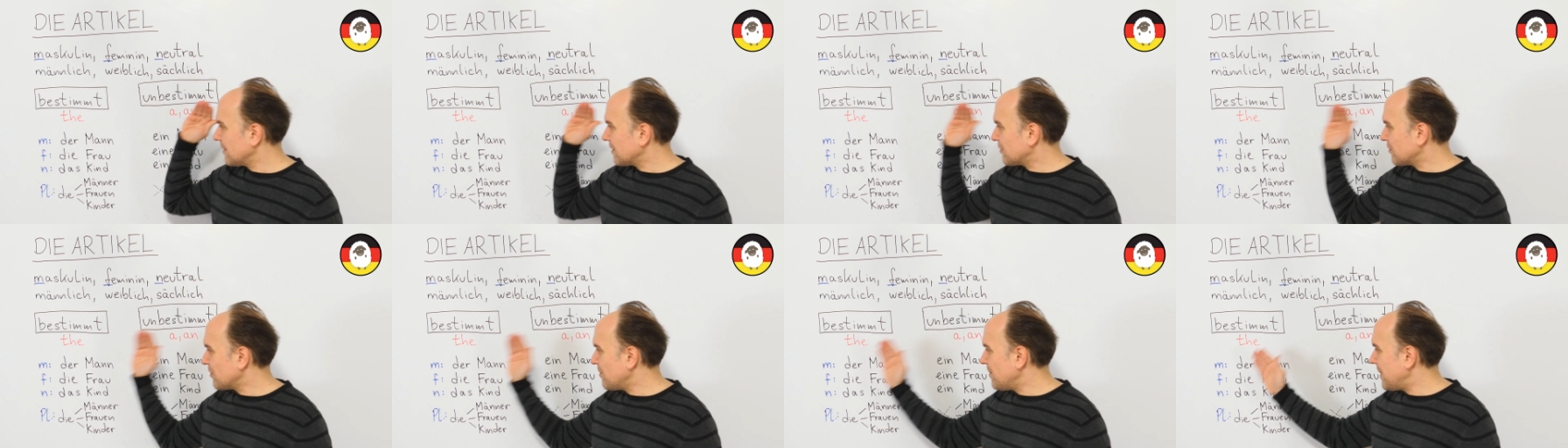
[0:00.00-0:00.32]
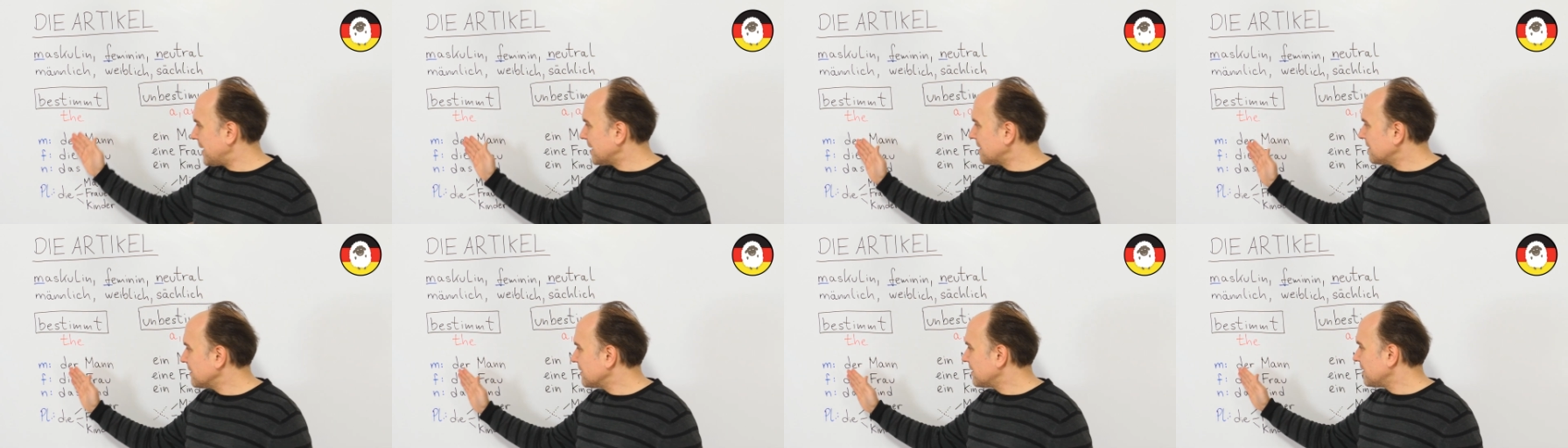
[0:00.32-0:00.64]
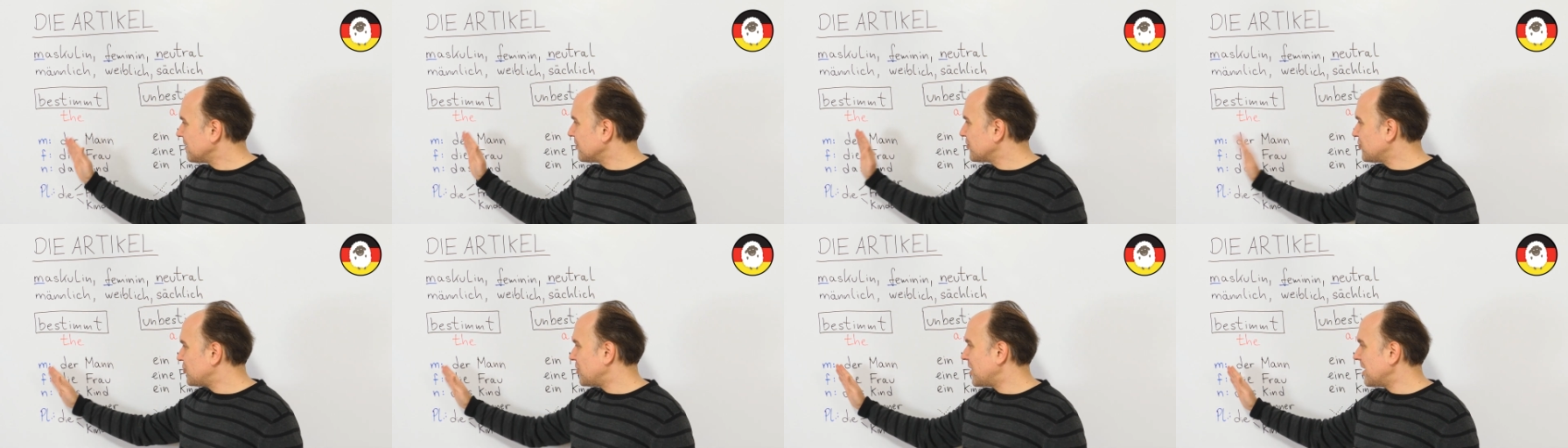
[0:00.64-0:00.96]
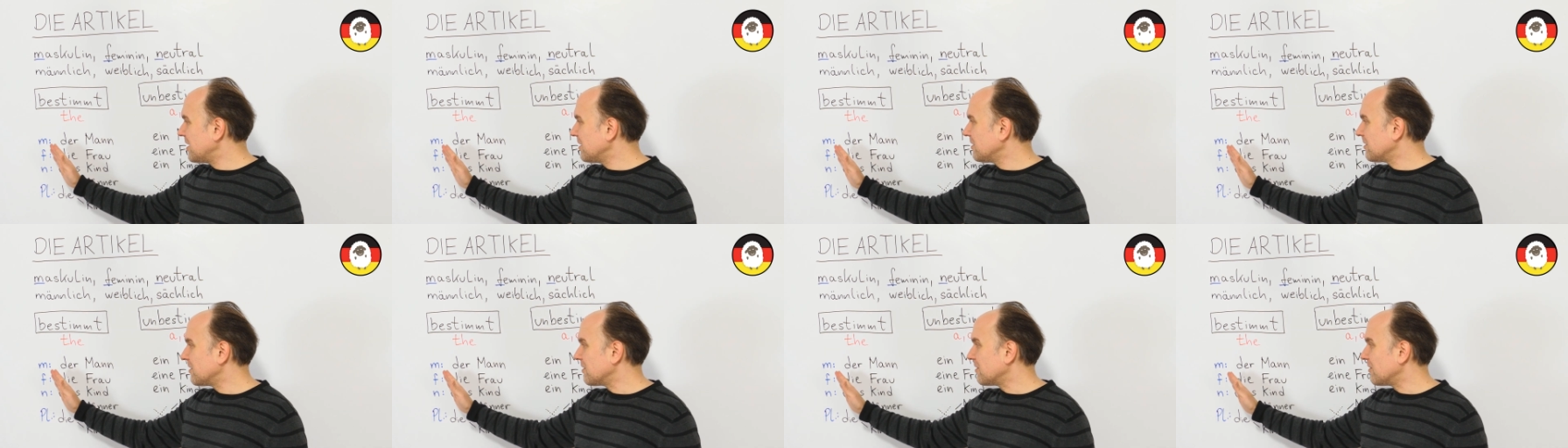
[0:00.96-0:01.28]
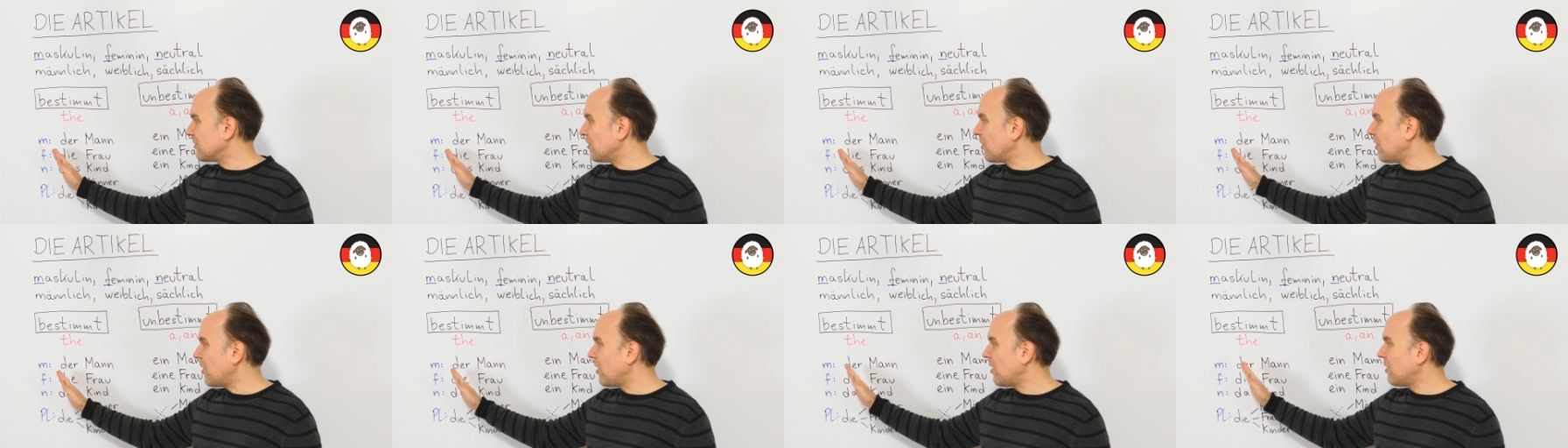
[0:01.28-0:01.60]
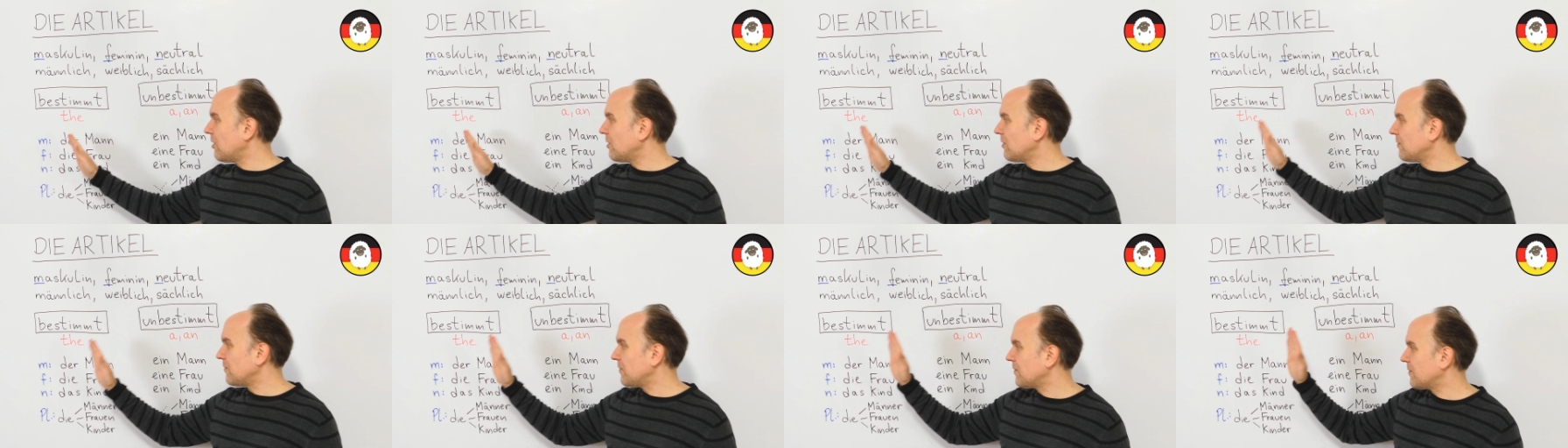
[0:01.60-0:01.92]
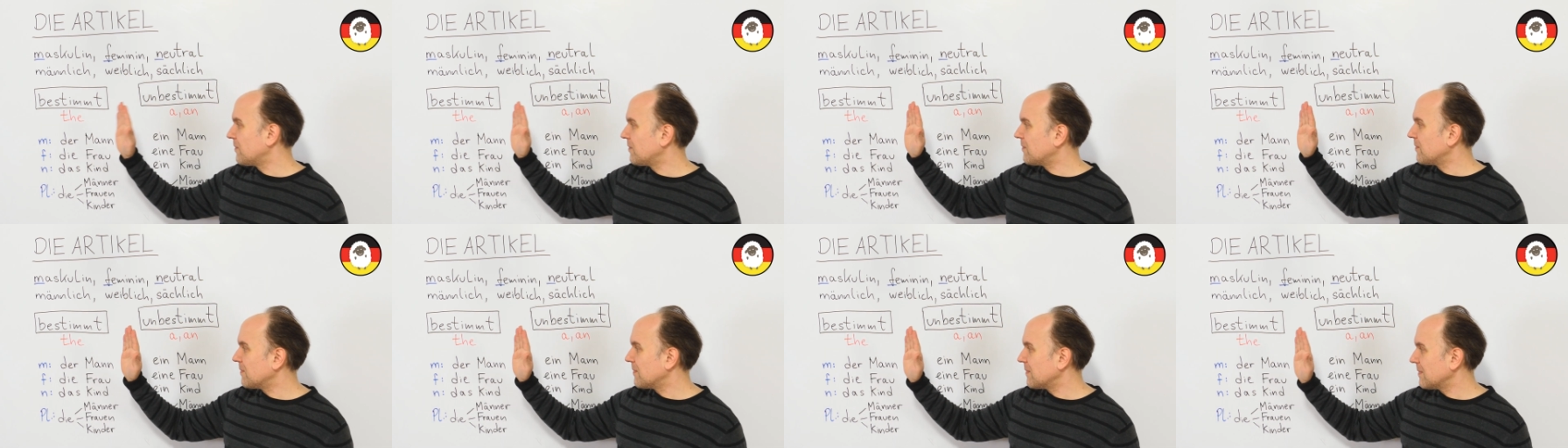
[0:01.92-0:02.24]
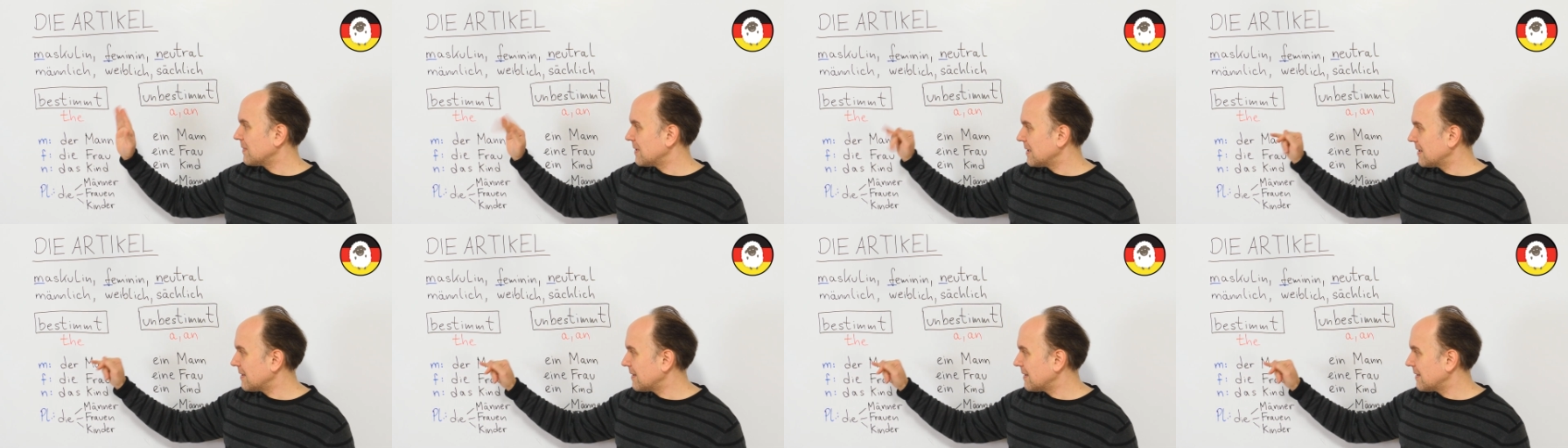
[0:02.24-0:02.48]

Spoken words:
The grammatical gender of